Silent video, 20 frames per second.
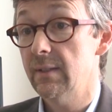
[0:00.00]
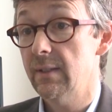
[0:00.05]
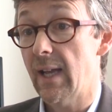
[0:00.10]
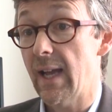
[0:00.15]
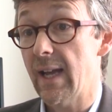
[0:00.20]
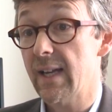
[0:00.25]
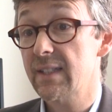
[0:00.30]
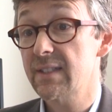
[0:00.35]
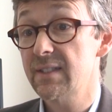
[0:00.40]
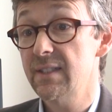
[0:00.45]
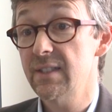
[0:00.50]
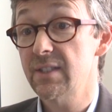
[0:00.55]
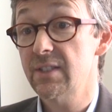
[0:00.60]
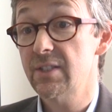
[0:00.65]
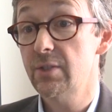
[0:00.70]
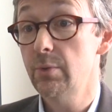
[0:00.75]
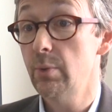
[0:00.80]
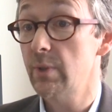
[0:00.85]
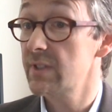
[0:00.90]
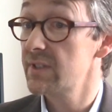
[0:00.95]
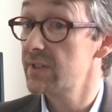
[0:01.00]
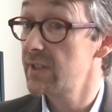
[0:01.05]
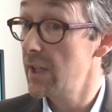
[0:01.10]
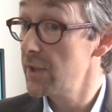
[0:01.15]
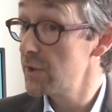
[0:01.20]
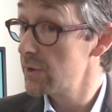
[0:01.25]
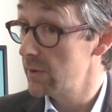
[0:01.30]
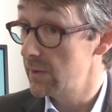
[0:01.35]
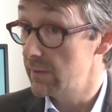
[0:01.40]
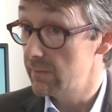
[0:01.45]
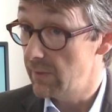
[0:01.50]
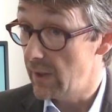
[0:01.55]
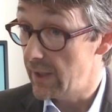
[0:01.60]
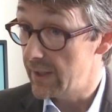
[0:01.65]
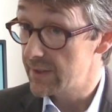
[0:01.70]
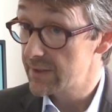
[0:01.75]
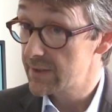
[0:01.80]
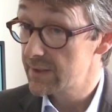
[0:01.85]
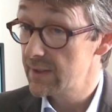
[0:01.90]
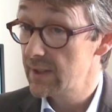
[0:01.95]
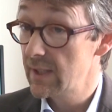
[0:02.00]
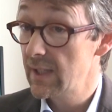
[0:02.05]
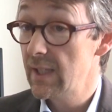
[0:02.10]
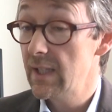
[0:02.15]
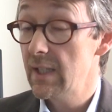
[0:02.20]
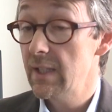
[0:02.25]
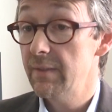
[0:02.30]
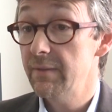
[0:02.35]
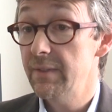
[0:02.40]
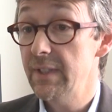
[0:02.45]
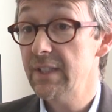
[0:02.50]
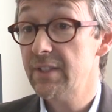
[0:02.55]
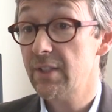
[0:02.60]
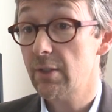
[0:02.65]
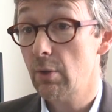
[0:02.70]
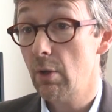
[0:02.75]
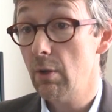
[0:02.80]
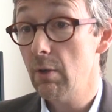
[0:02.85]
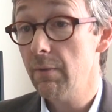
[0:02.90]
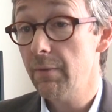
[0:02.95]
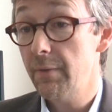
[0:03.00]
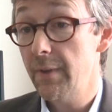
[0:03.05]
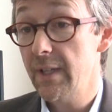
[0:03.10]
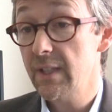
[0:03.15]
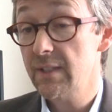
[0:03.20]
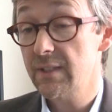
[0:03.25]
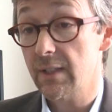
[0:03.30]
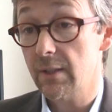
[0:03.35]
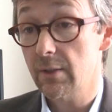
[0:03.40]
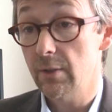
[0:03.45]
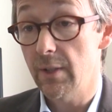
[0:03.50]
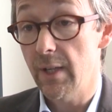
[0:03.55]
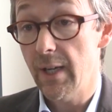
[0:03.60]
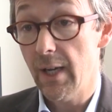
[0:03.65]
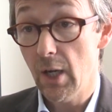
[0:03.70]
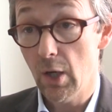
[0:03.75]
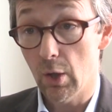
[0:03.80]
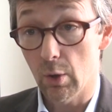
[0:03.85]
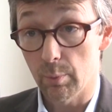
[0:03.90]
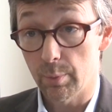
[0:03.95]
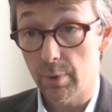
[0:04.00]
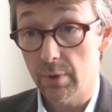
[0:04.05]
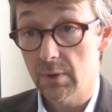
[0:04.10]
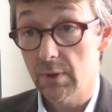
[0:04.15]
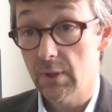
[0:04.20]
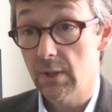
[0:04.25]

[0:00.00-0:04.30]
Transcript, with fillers: access to extension advice. These are all things that could help